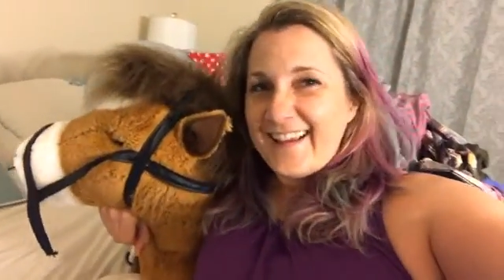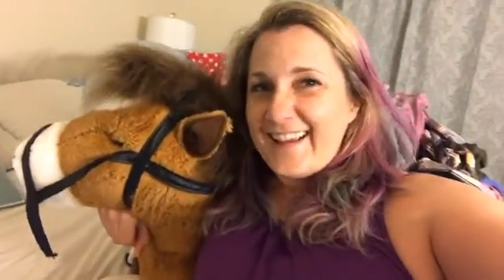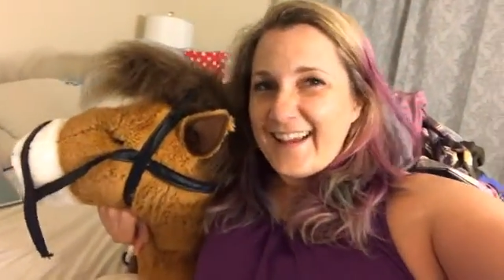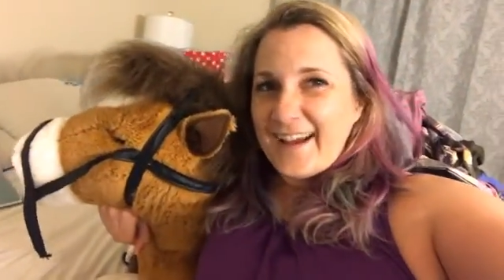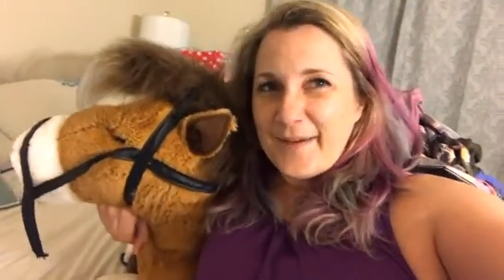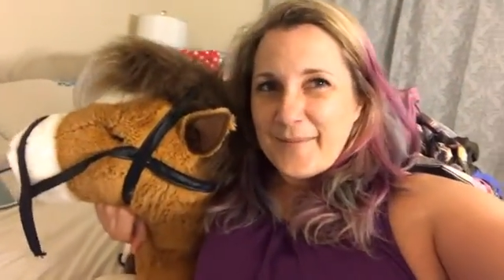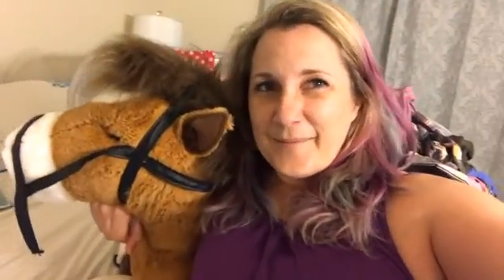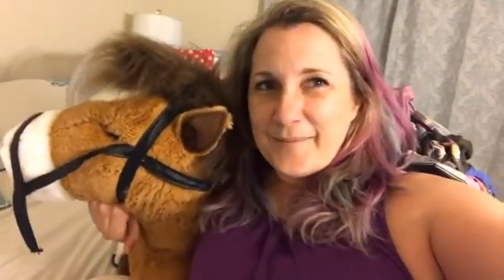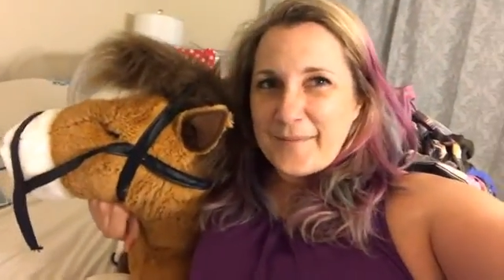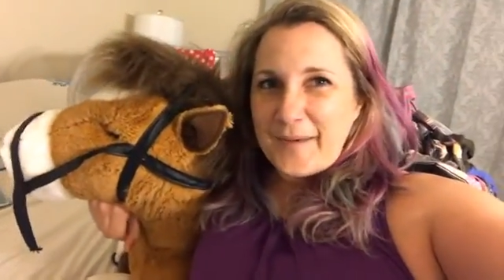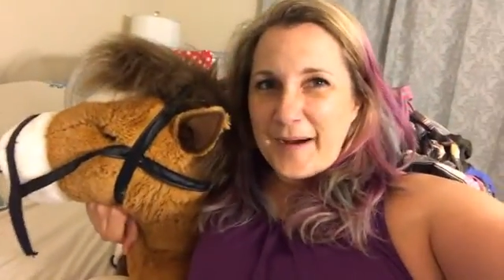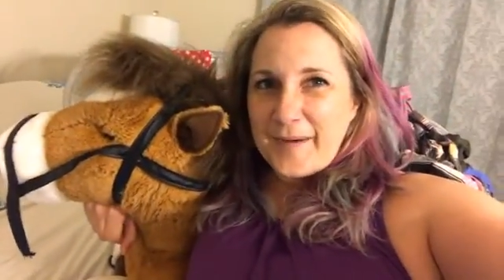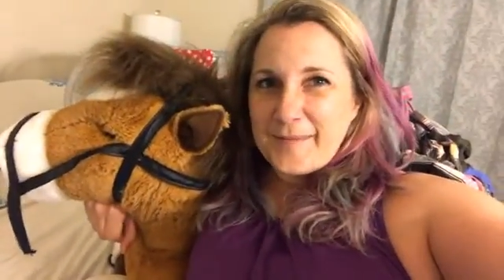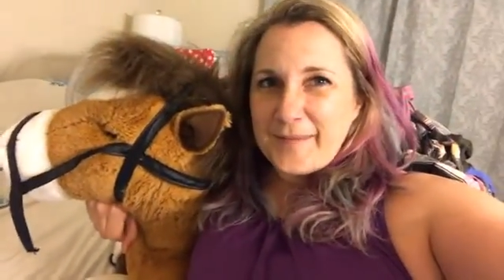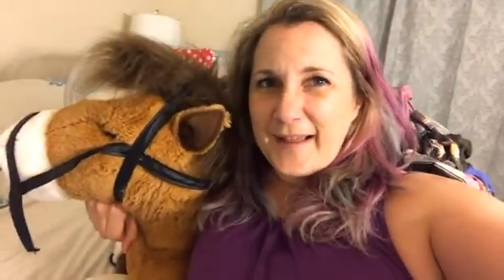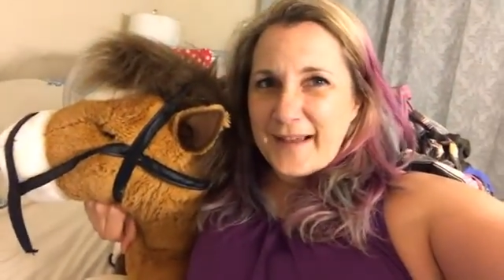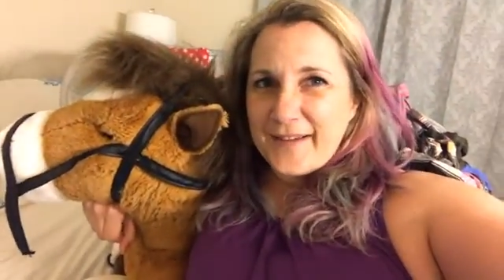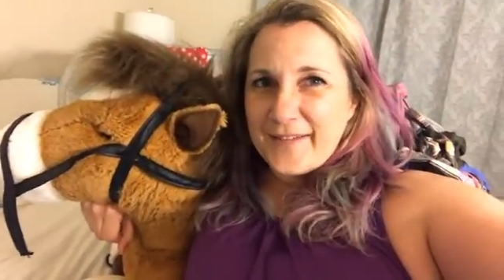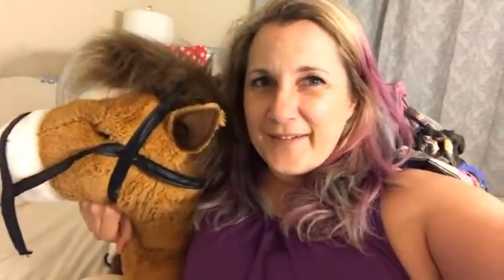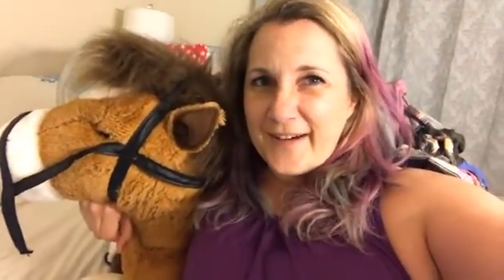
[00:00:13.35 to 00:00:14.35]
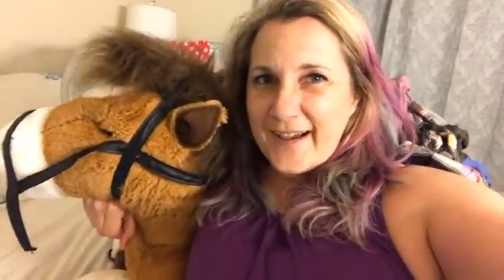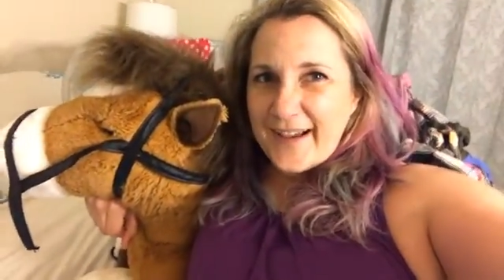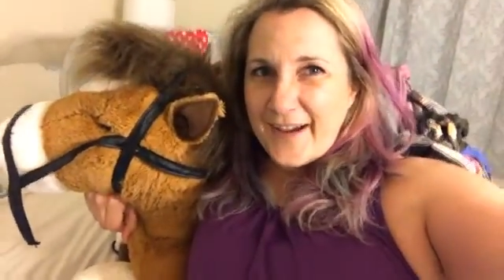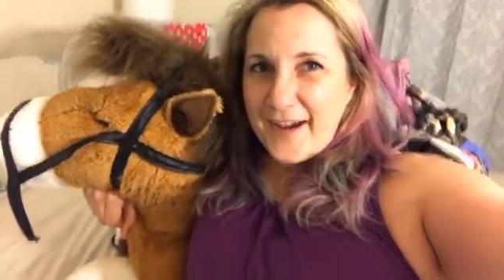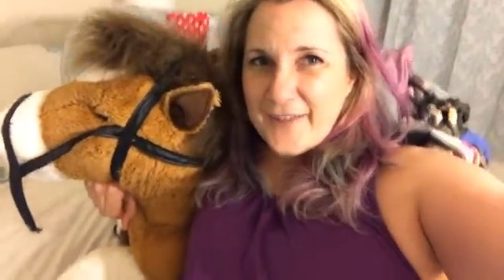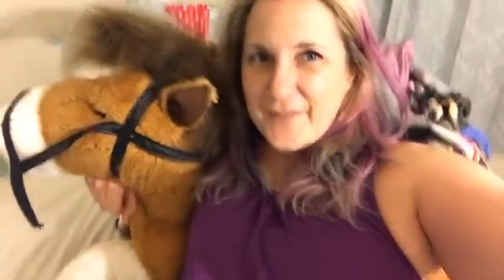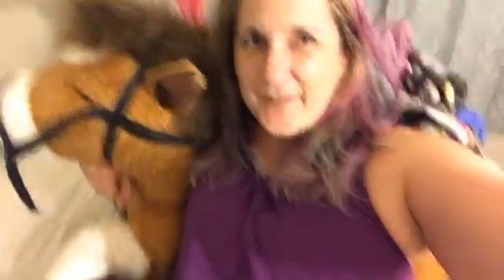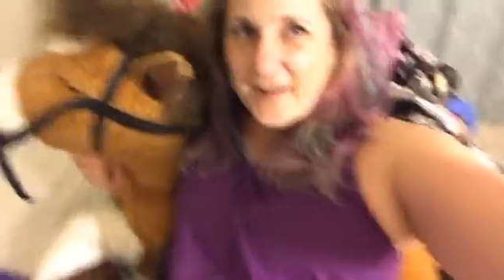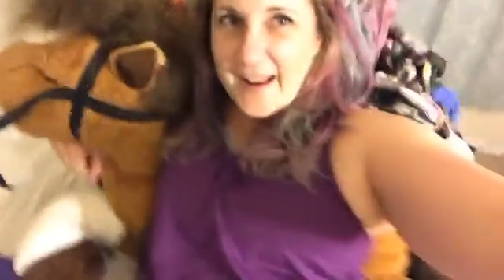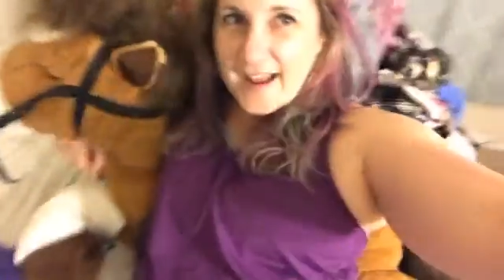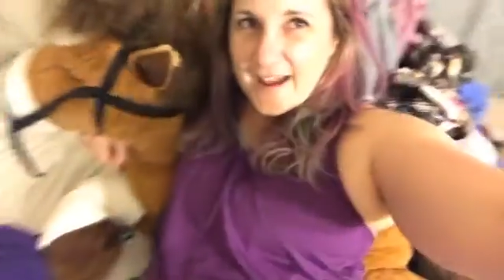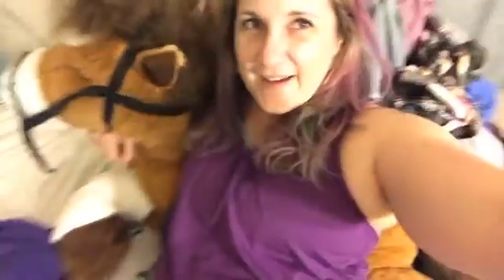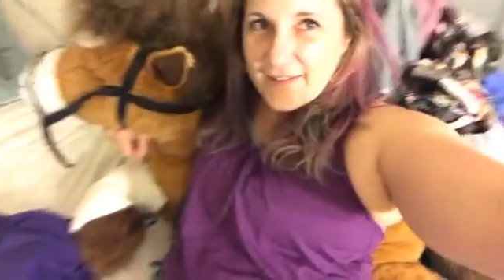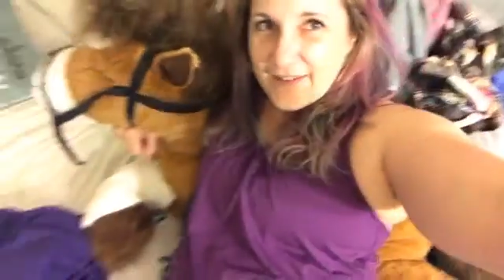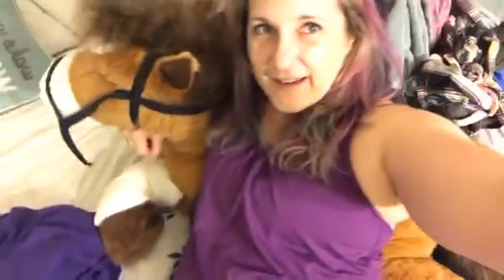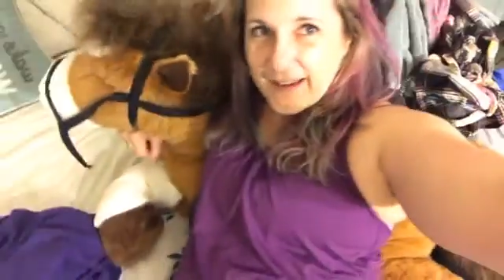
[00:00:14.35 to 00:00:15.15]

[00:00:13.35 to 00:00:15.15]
Yep, mom life. I often have